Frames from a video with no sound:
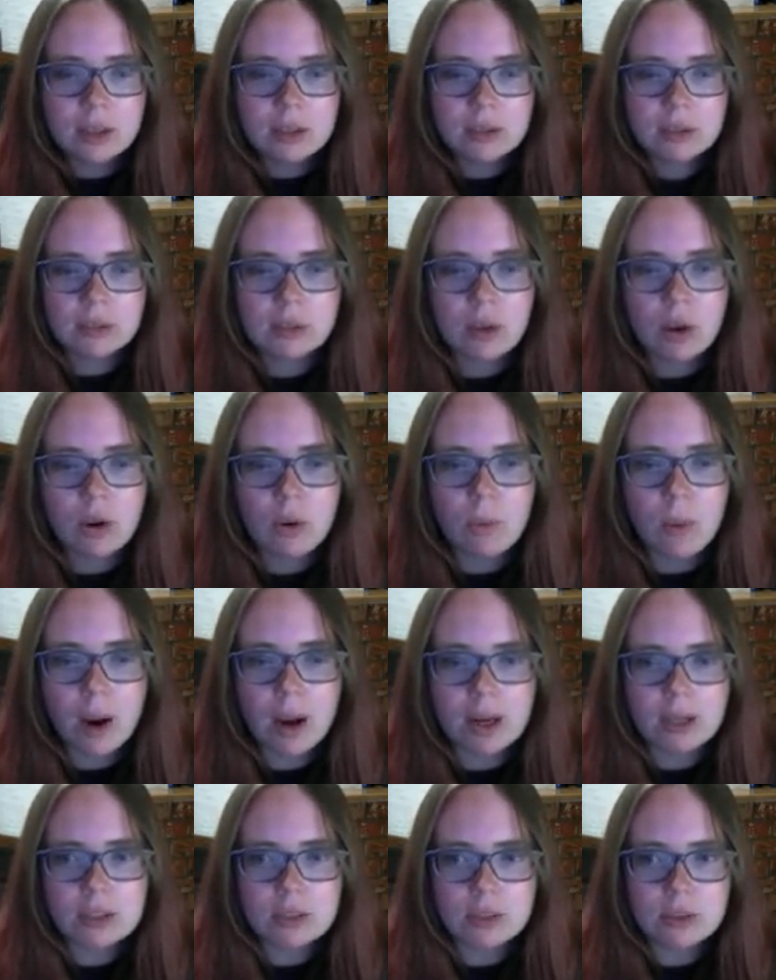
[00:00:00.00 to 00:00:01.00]
So,
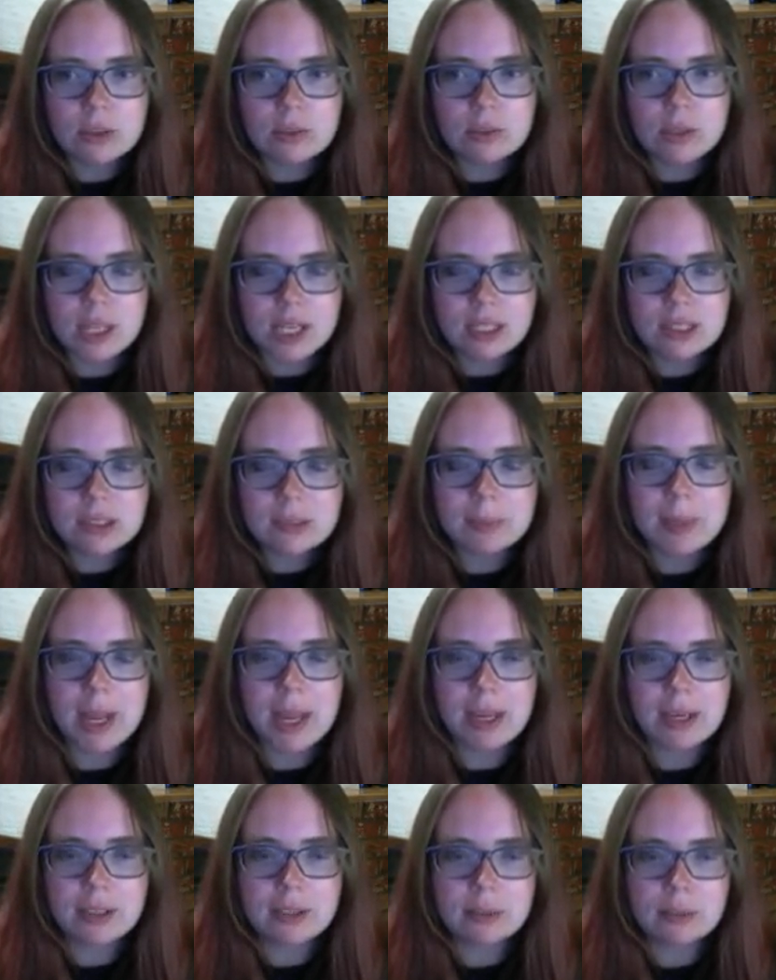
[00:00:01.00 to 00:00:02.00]
I do dice
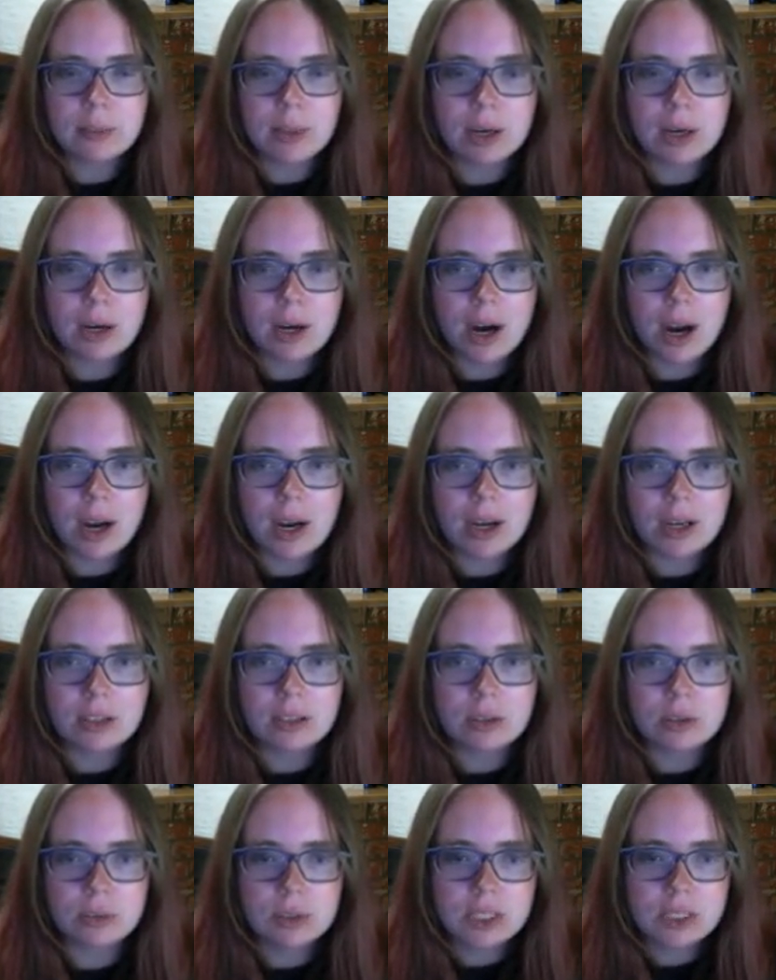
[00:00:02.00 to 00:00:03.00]
bags where I
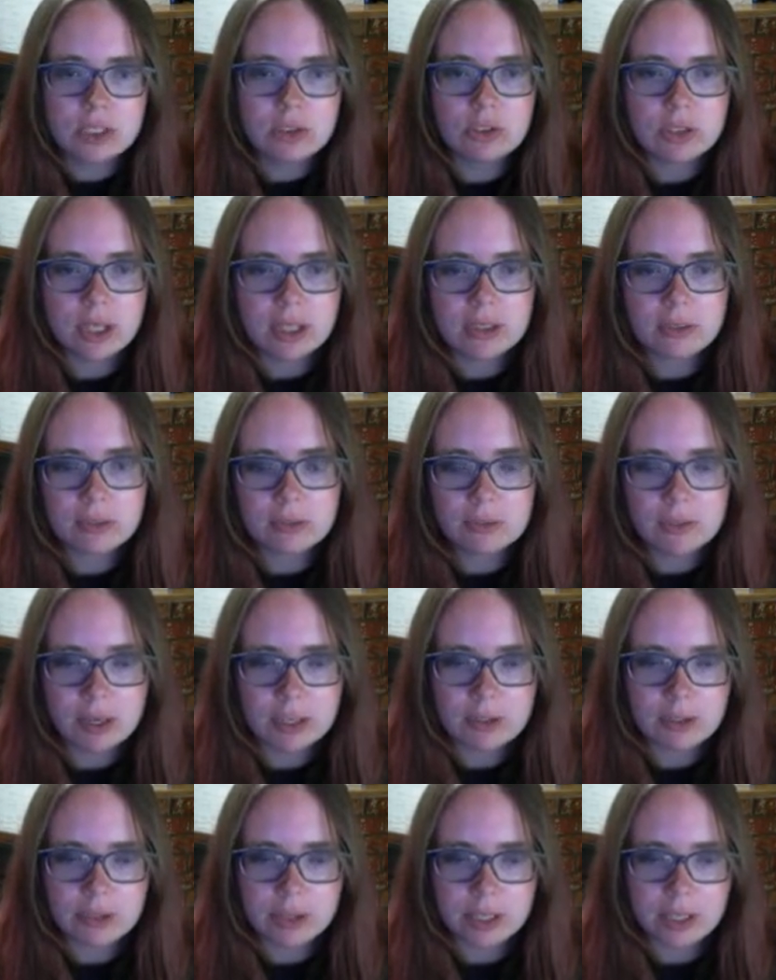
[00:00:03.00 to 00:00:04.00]
do heat transfer
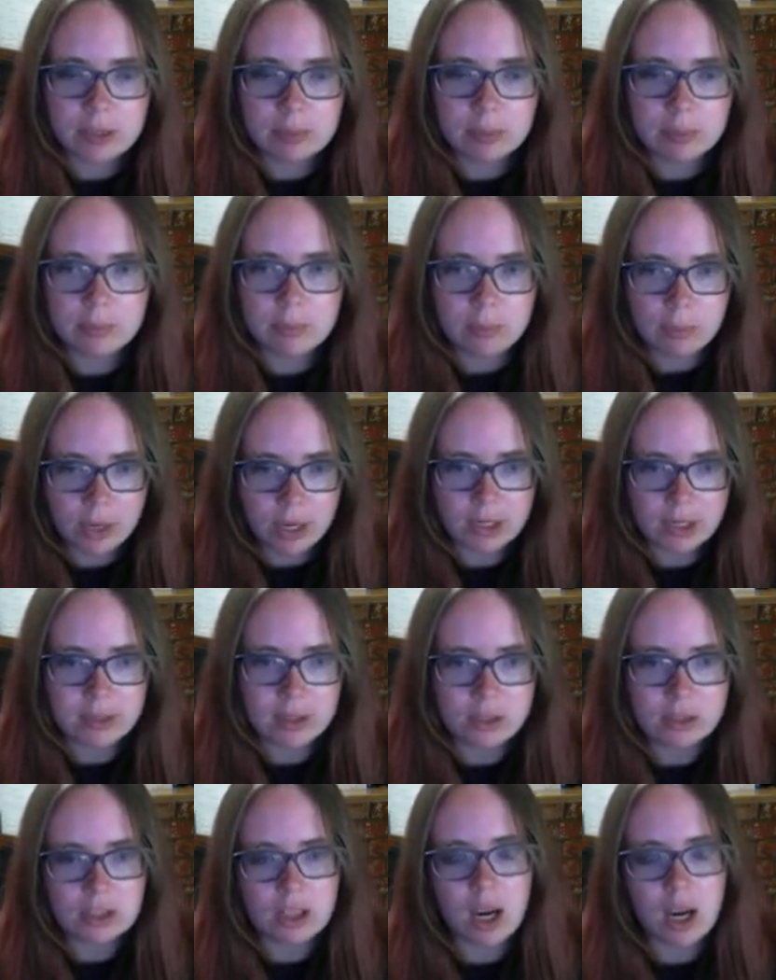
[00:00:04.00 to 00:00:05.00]
vinyl that I press
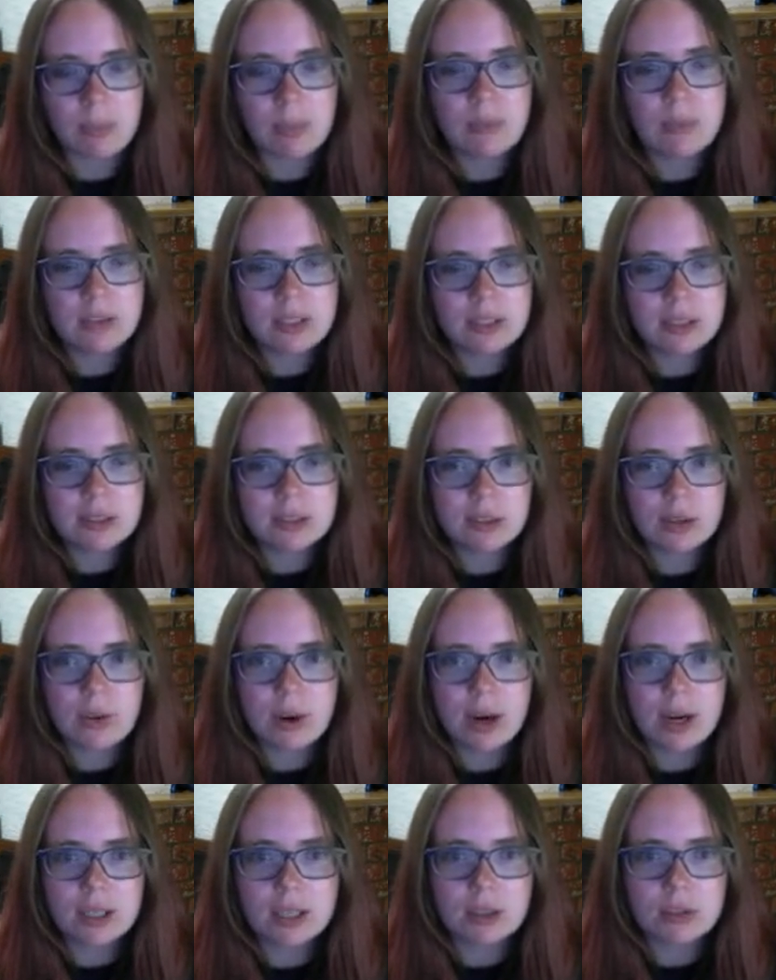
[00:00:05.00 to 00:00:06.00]
on top of it. So,
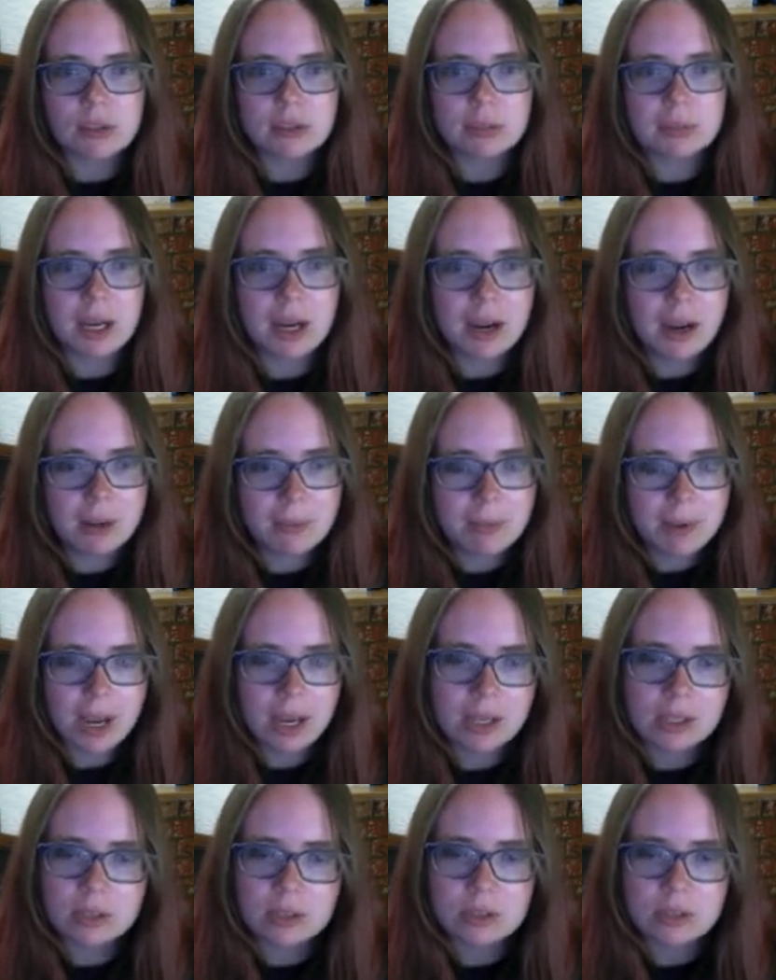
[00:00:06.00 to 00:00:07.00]
I use my
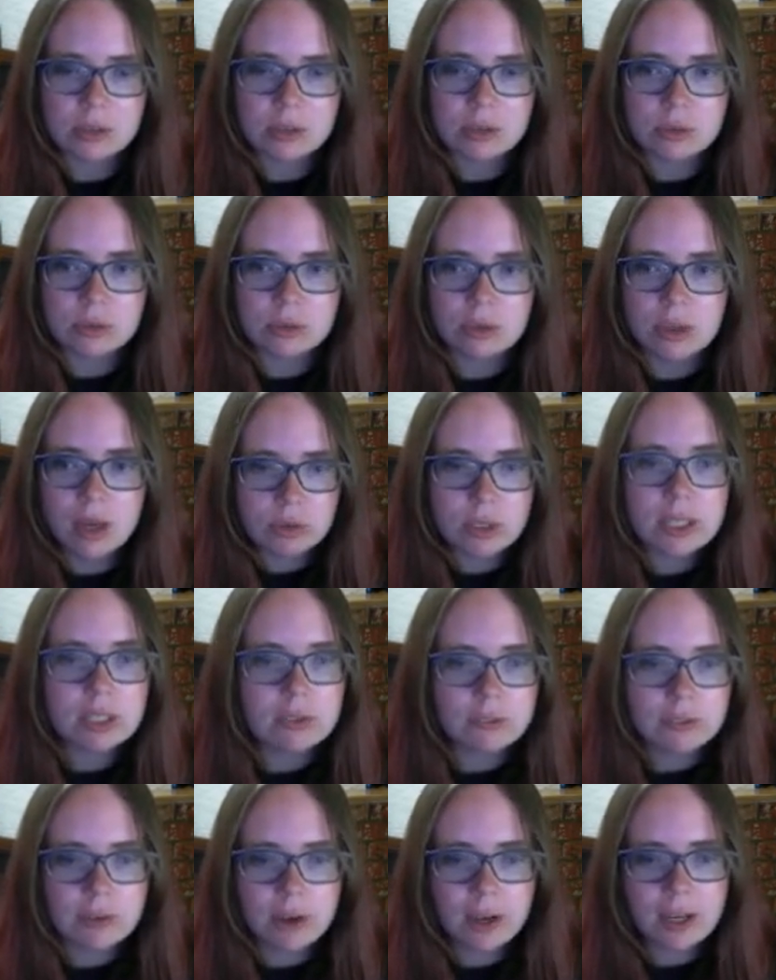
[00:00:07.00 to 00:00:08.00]
iPad to create
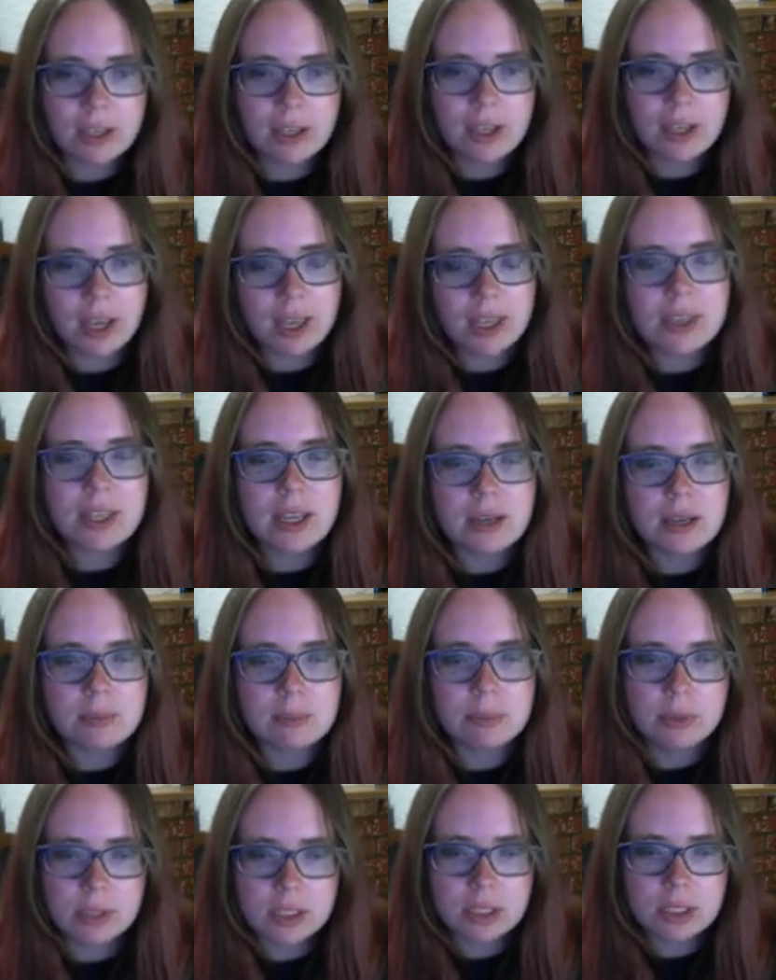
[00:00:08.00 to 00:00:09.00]
the file and then
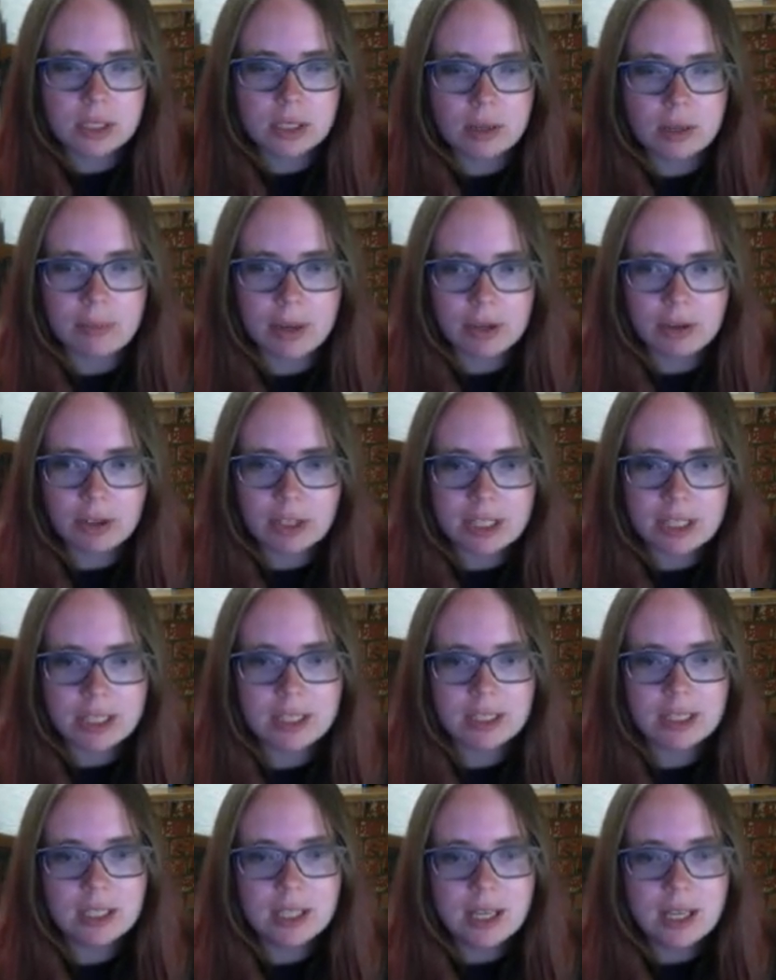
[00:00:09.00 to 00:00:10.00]
print it on my
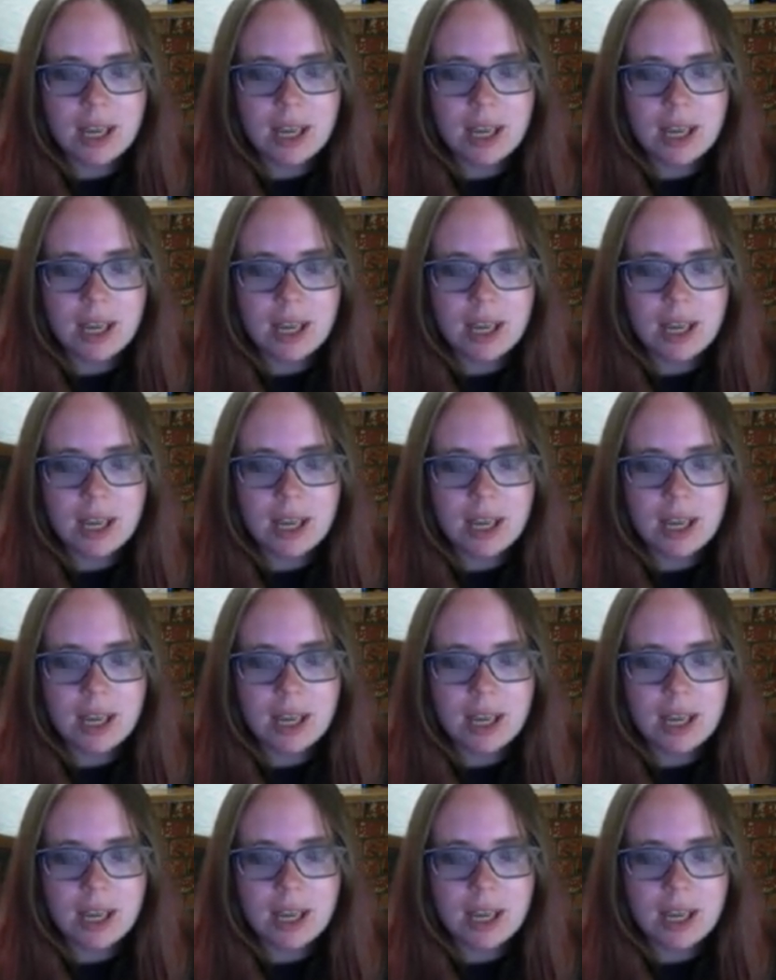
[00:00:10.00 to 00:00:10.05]
Cricut